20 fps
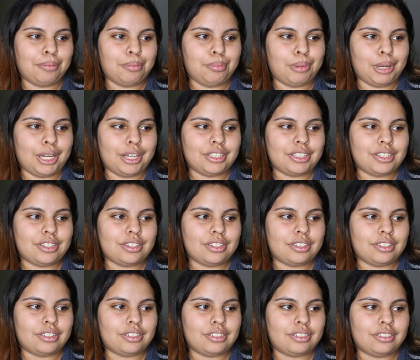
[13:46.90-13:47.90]
But
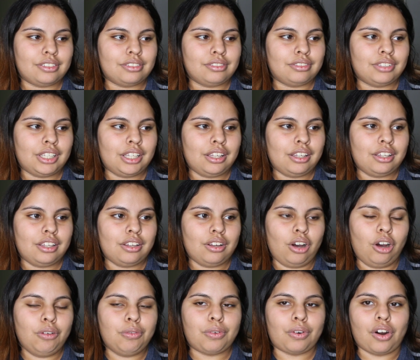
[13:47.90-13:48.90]

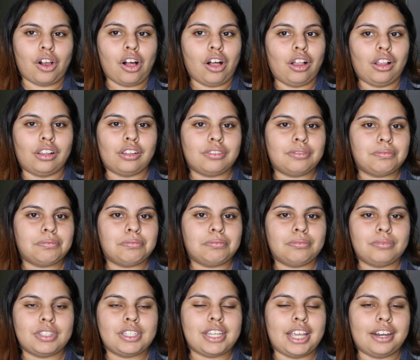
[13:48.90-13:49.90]
overall,
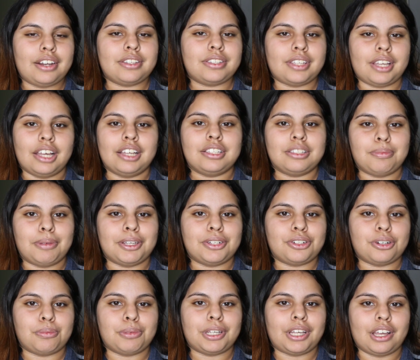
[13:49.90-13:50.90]
date a CS
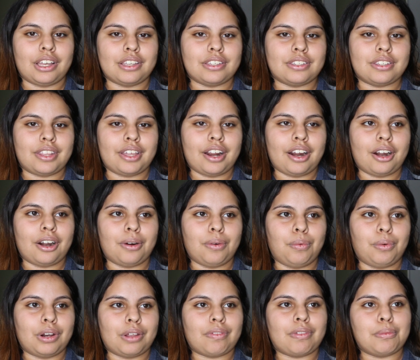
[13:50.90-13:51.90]
major because they're
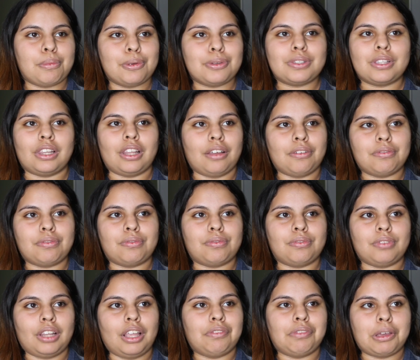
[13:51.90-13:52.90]
one of the most
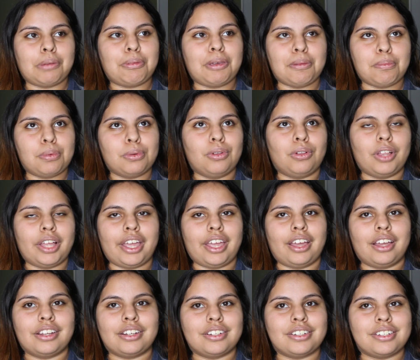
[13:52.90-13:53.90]
loving people,
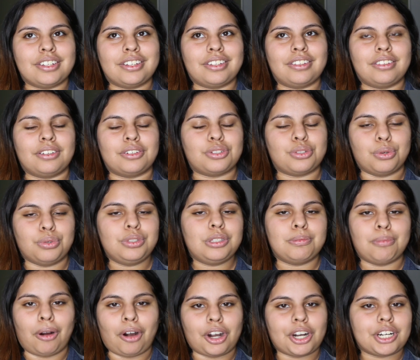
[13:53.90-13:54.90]
and they're so
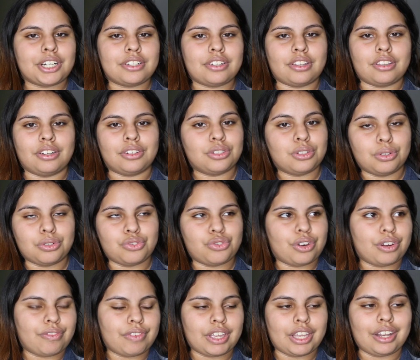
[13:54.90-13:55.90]
smart and they're so
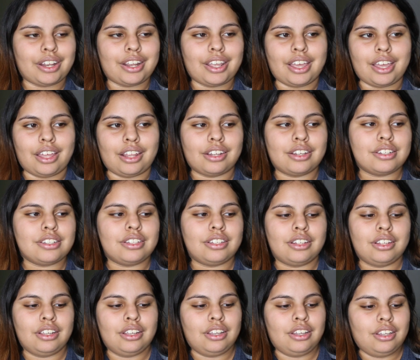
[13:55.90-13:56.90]
driven, and
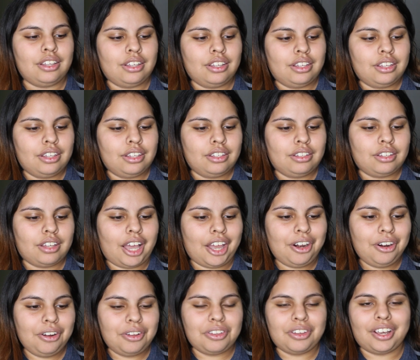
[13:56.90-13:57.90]
I
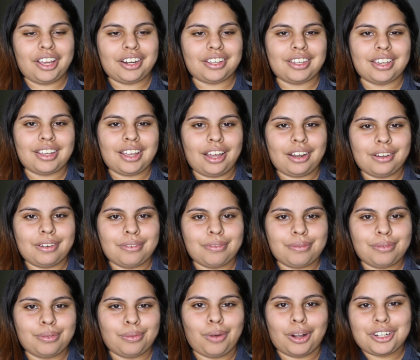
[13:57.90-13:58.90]
don't know, you get a kick out
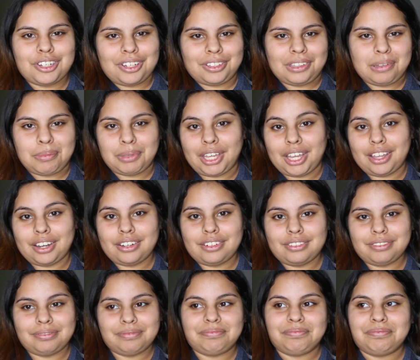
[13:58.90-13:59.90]
of watching them get
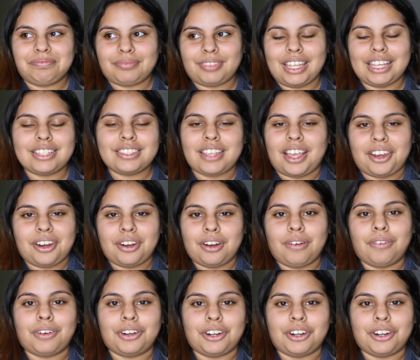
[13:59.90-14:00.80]
excited over